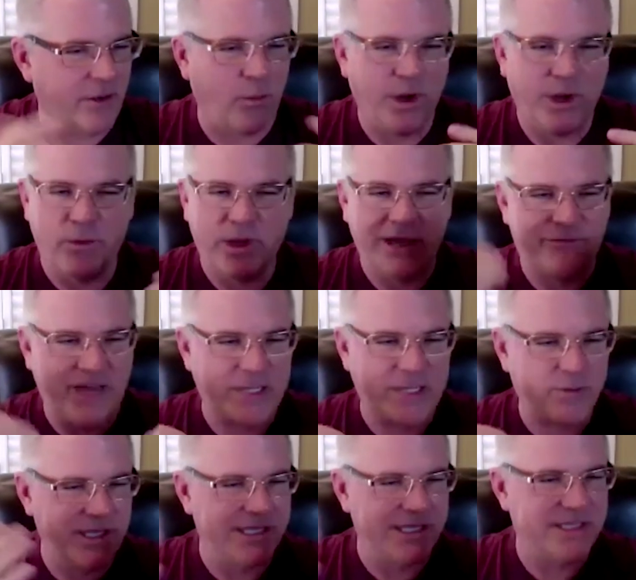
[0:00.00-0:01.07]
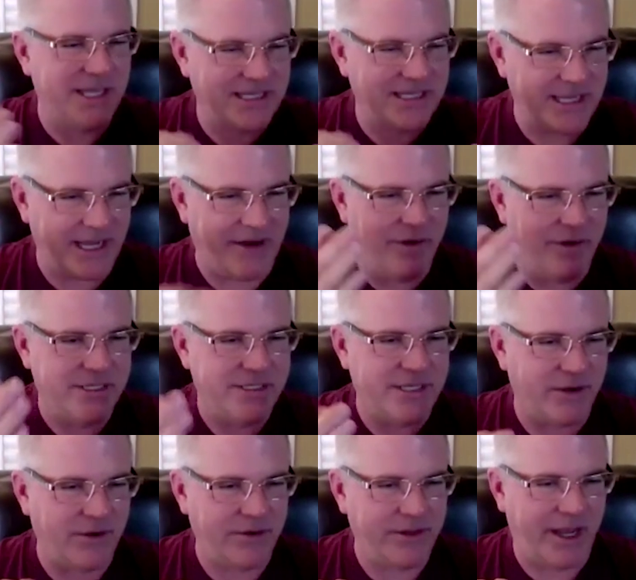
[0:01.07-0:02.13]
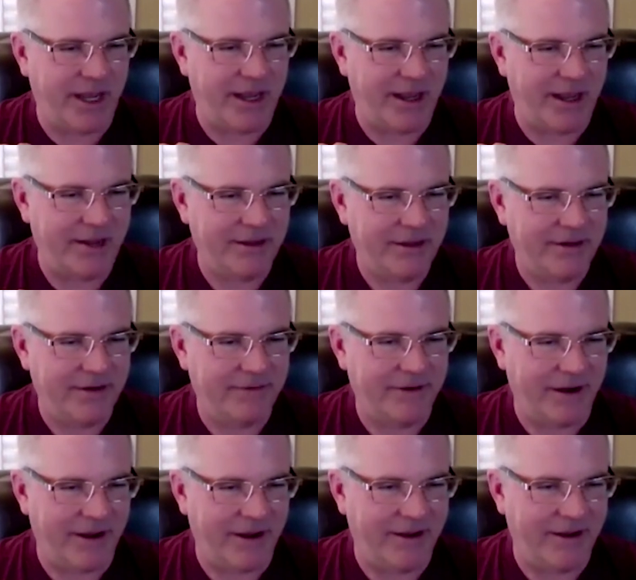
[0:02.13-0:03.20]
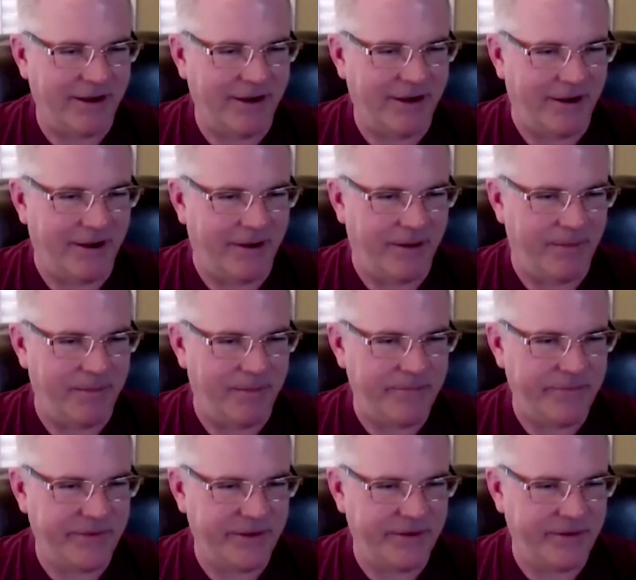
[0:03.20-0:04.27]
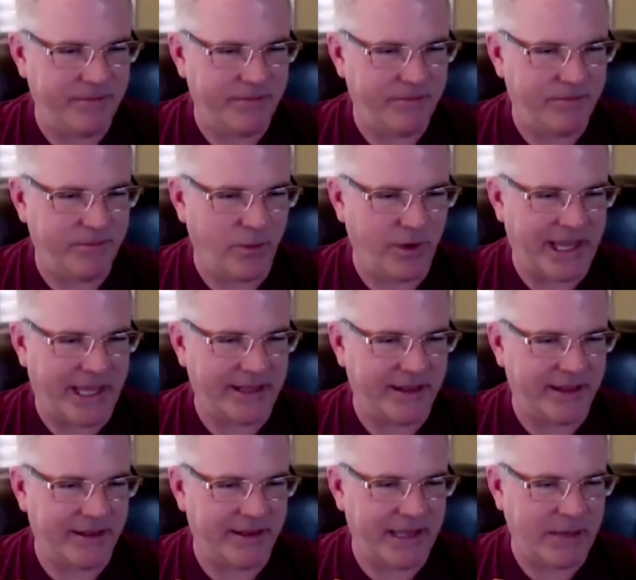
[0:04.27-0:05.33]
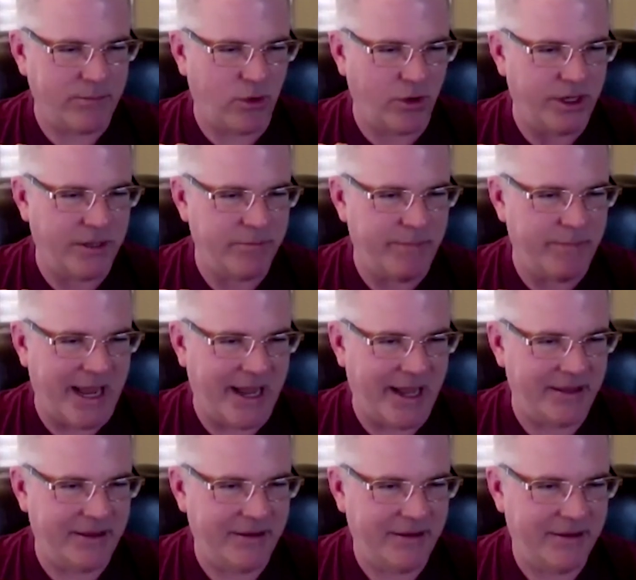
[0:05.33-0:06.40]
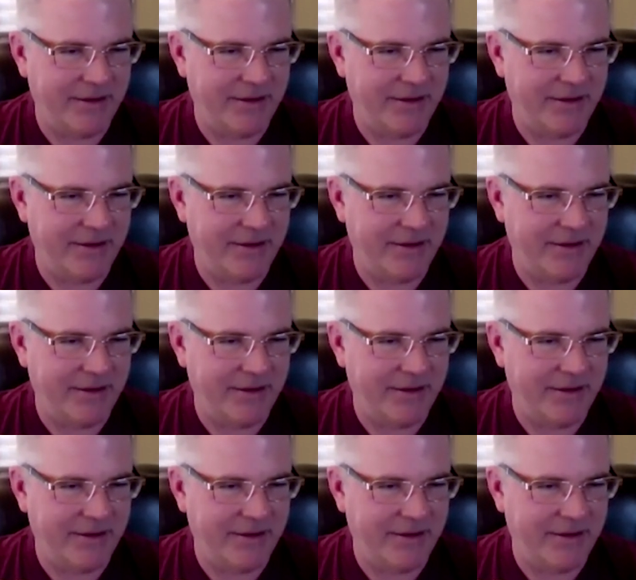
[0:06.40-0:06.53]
we, we get faced with these things every single day, right? Um, but we like label good, bad,